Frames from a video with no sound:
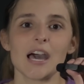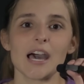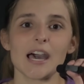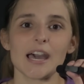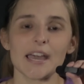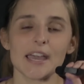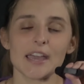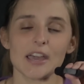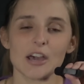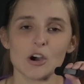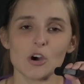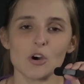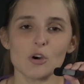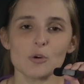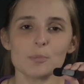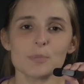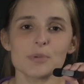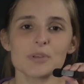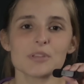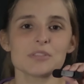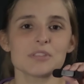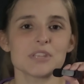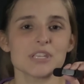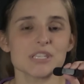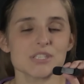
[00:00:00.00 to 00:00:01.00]
I hope
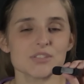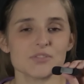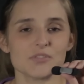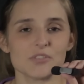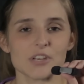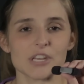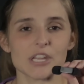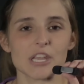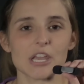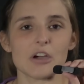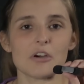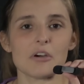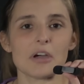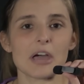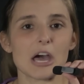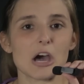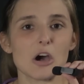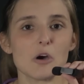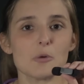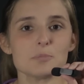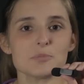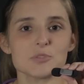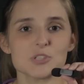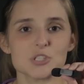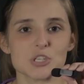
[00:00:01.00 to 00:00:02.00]
this video
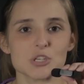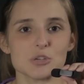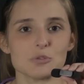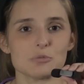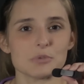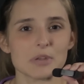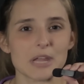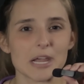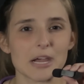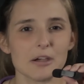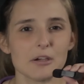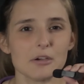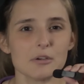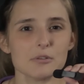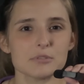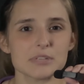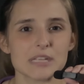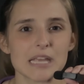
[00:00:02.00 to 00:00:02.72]
helped you narrow